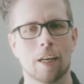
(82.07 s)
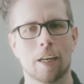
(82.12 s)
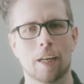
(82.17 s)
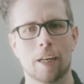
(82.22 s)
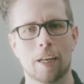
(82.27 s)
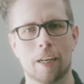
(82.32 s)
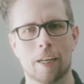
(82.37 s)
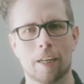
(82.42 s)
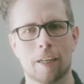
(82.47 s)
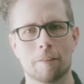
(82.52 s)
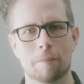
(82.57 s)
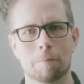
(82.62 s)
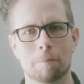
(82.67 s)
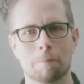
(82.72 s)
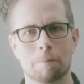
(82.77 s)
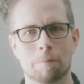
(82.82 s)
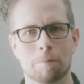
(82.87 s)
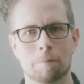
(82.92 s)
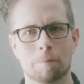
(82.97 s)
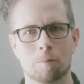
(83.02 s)

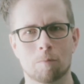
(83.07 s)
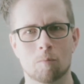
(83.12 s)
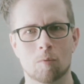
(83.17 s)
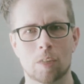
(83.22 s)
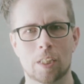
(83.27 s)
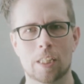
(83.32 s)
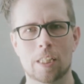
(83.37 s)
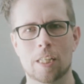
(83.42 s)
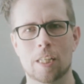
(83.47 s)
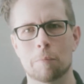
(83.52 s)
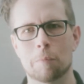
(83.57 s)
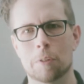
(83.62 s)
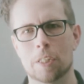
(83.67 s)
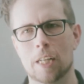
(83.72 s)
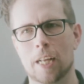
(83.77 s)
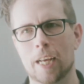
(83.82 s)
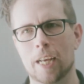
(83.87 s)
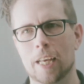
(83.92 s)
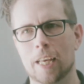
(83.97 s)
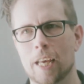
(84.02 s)
um, it seems
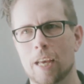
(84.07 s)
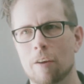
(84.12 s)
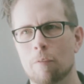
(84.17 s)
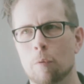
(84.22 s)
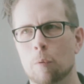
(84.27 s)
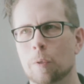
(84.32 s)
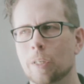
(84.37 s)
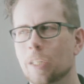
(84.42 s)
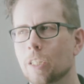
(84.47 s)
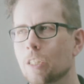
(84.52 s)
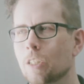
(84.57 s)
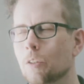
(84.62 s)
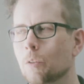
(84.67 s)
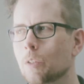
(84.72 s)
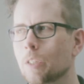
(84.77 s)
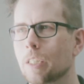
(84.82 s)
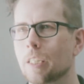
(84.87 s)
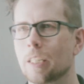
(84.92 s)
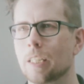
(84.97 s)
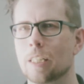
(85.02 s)
like everyone is
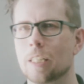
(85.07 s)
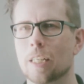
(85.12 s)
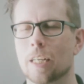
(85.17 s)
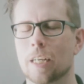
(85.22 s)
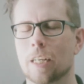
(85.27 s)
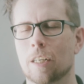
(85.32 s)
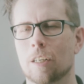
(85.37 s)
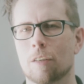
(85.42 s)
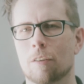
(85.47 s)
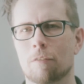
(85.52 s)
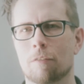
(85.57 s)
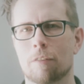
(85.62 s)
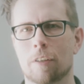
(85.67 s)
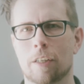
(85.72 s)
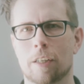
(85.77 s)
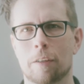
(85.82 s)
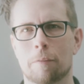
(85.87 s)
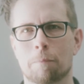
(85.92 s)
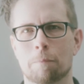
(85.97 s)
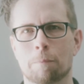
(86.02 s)
doing this kind of
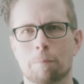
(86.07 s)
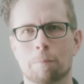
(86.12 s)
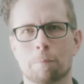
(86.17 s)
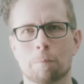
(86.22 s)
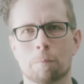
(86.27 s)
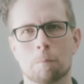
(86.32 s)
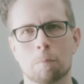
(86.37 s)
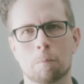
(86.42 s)
um,